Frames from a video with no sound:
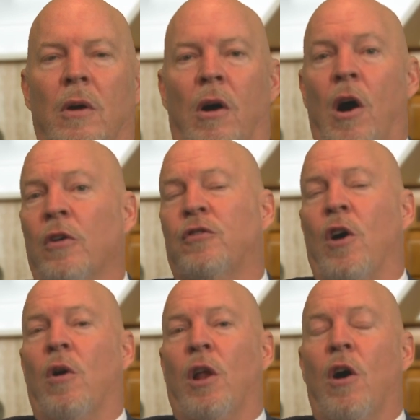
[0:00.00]

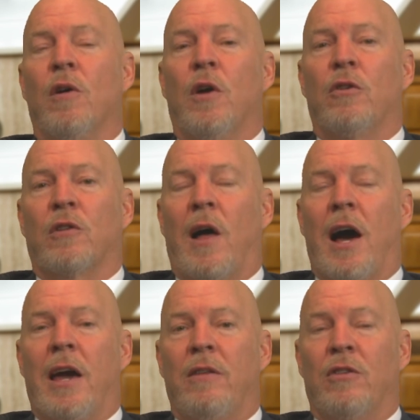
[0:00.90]
Also, along those
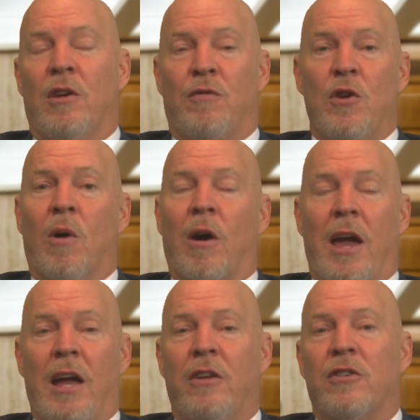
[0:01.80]
lines, if you are
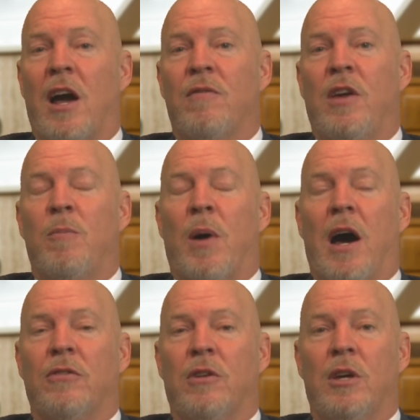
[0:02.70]
HIV
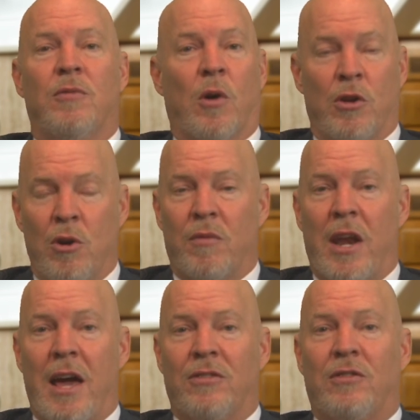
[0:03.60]
positive or you have
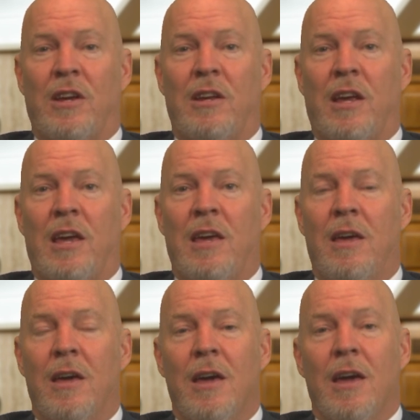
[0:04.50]
an
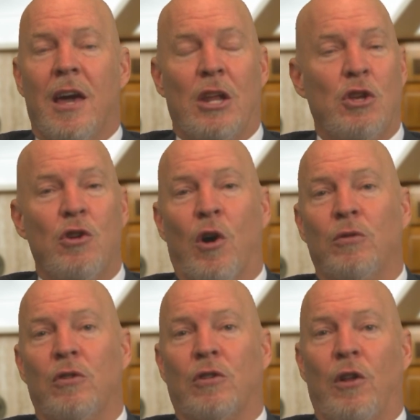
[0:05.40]
STD and you
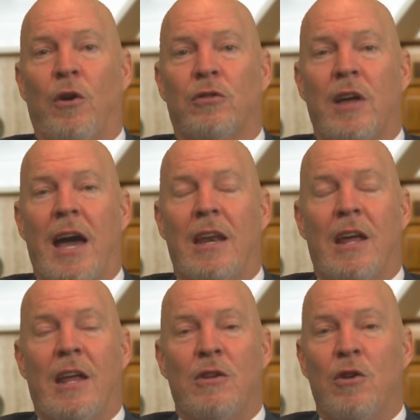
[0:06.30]
don't disclose
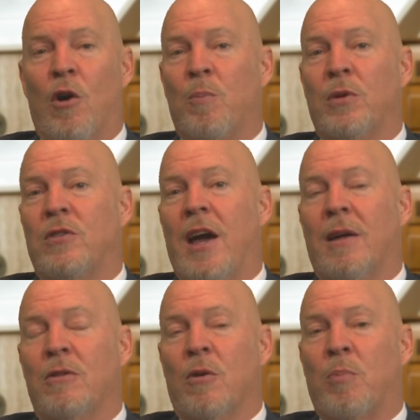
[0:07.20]
that and you don't
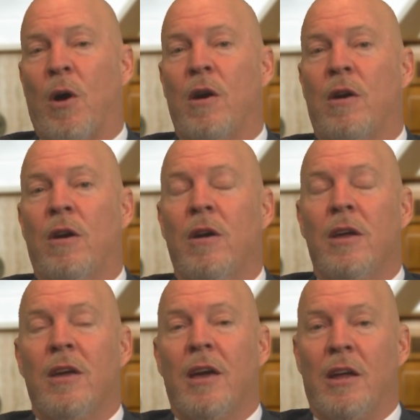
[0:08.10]
protect your partner
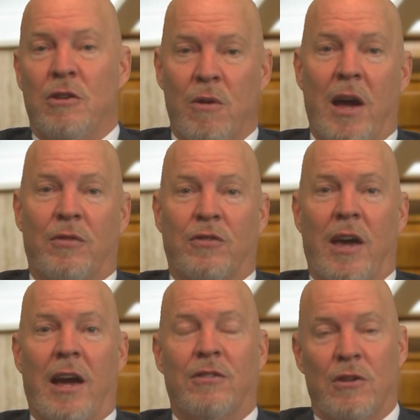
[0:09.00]
and you have
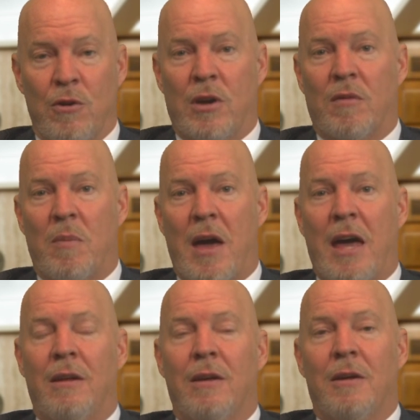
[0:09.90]
sex and you give them
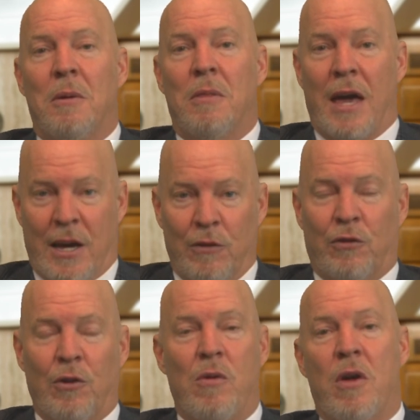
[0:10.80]
that, they can
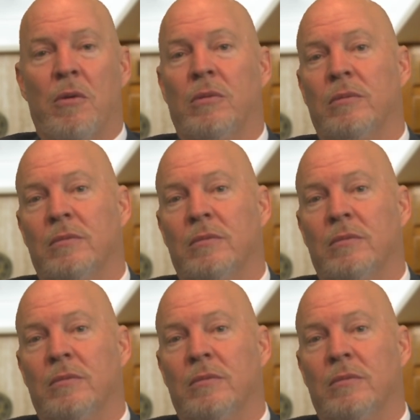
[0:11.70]
sue you.